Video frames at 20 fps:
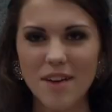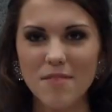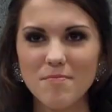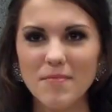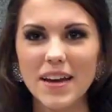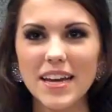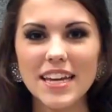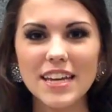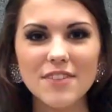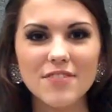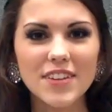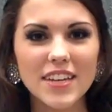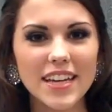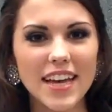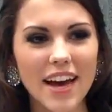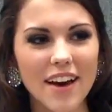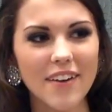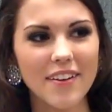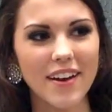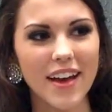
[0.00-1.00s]
My evening
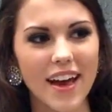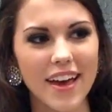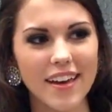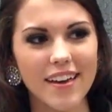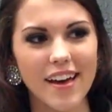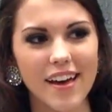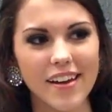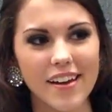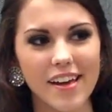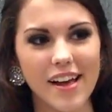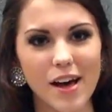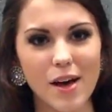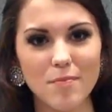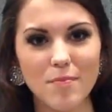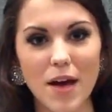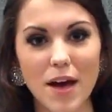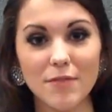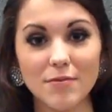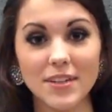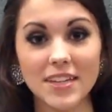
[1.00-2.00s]
gown I got um,
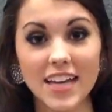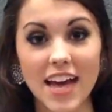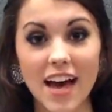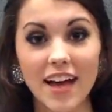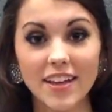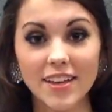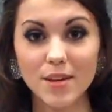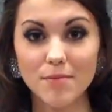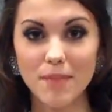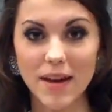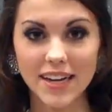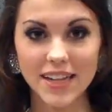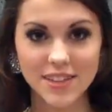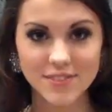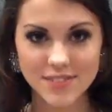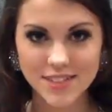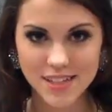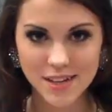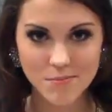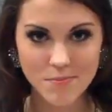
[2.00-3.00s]
at Regalia
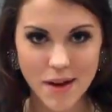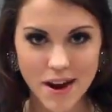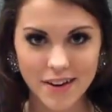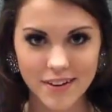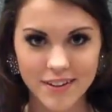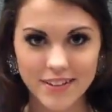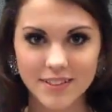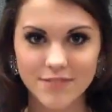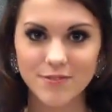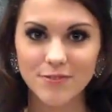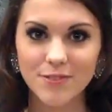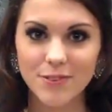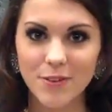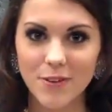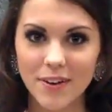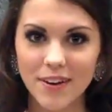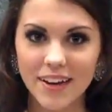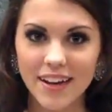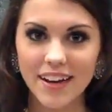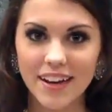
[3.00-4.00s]
Magnificent Apparel in
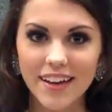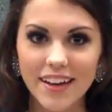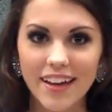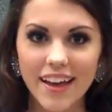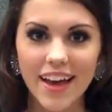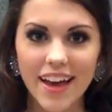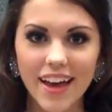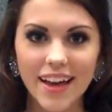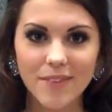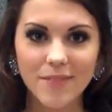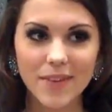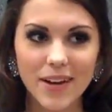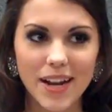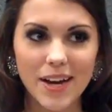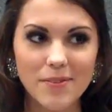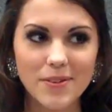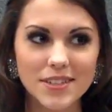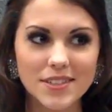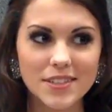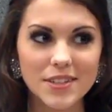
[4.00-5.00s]
Florida. And when I
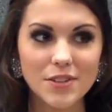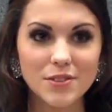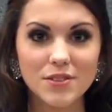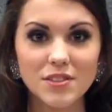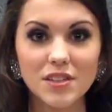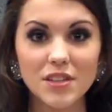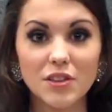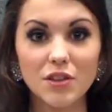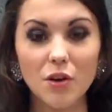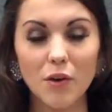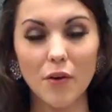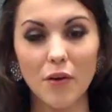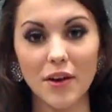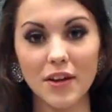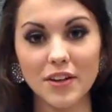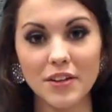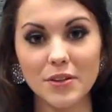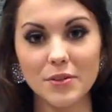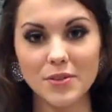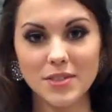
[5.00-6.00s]
went to go see
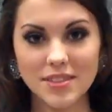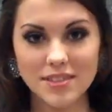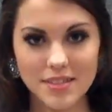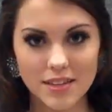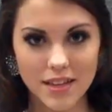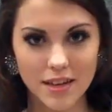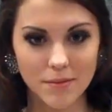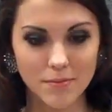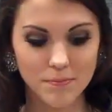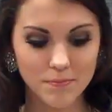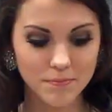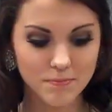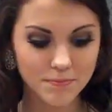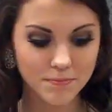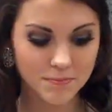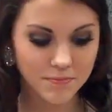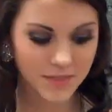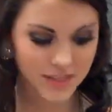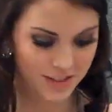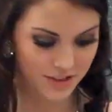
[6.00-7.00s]
Lauren, who is the
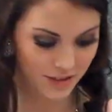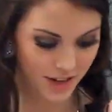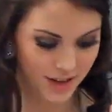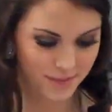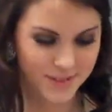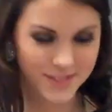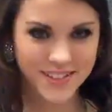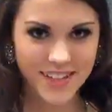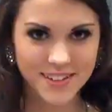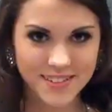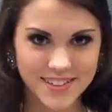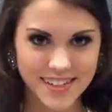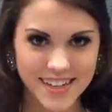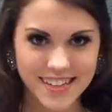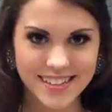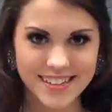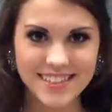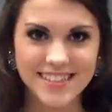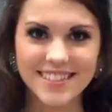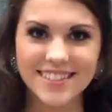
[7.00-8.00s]
Miss New Hampshire's
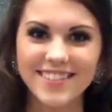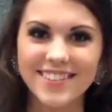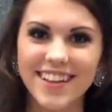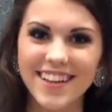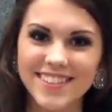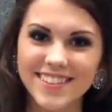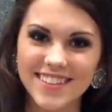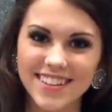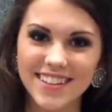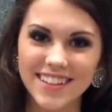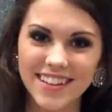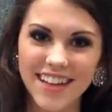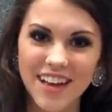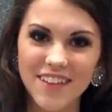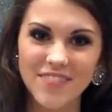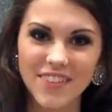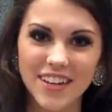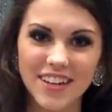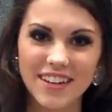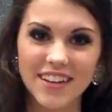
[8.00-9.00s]
Outstanding Teen twenty
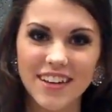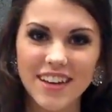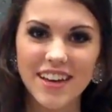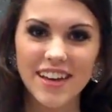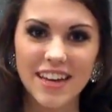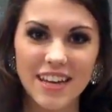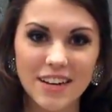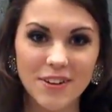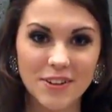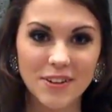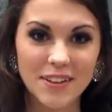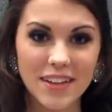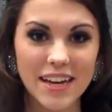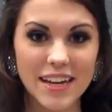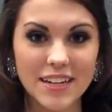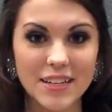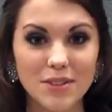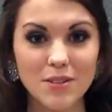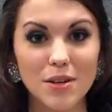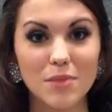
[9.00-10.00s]
eleven, in
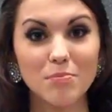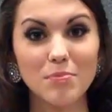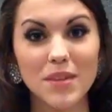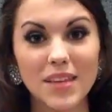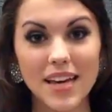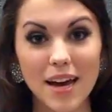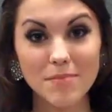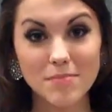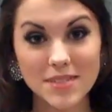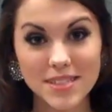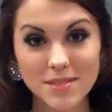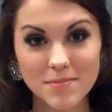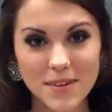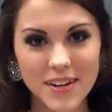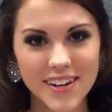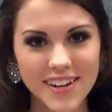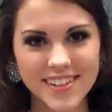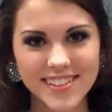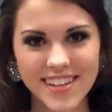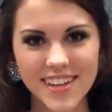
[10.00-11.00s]
Orlando compete at Miss
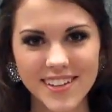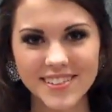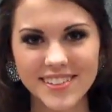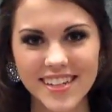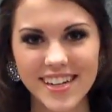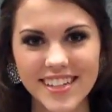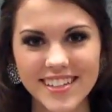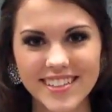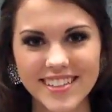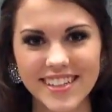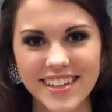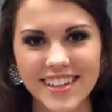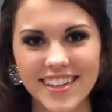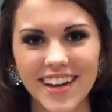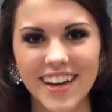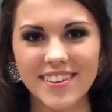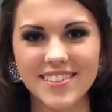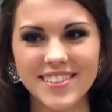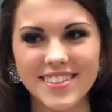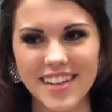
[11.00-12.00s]
America's Outstanding Teen,
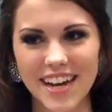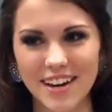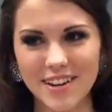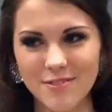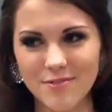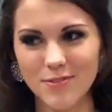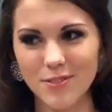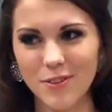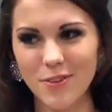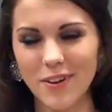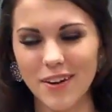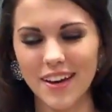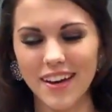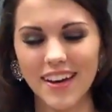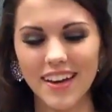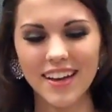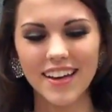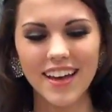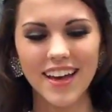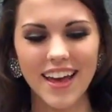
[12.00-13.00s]
I was down in
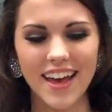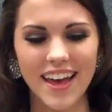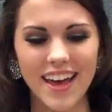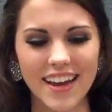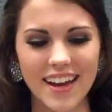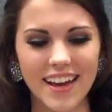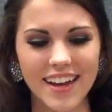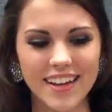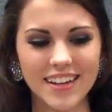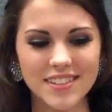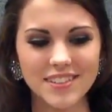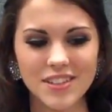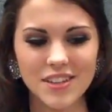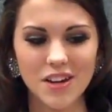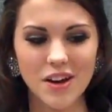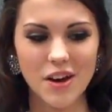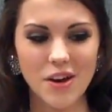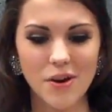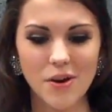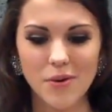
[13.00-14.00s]
Florida, and I got to
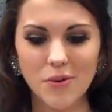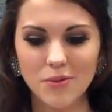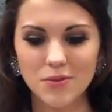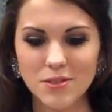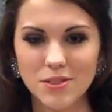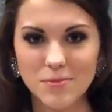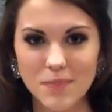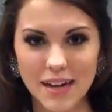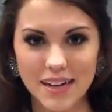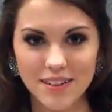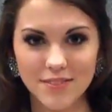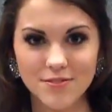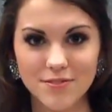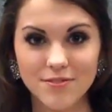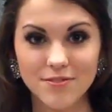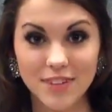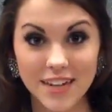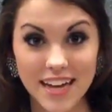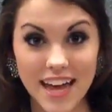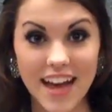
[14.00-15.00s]
go to Mag
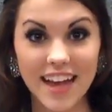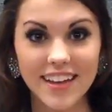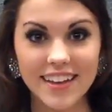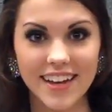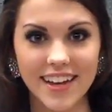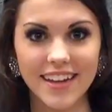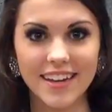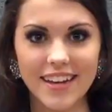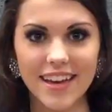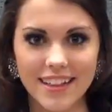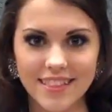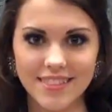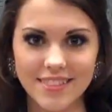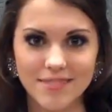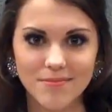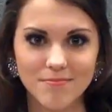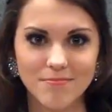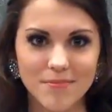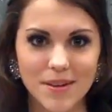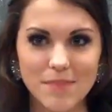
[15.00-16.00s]
Regalia and get
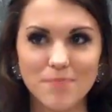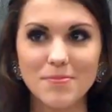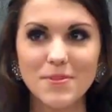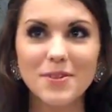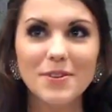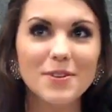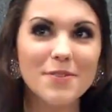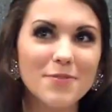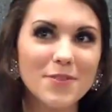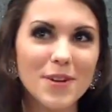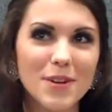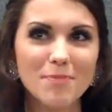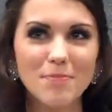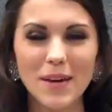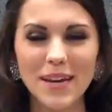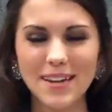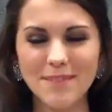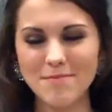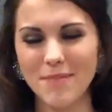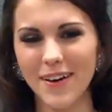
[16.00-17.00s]
my beautiful
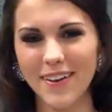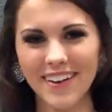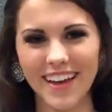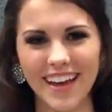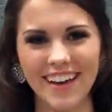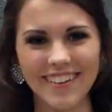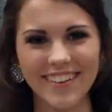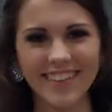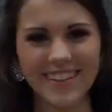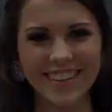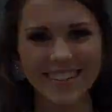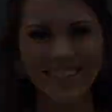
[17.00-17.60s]
pink ball gown.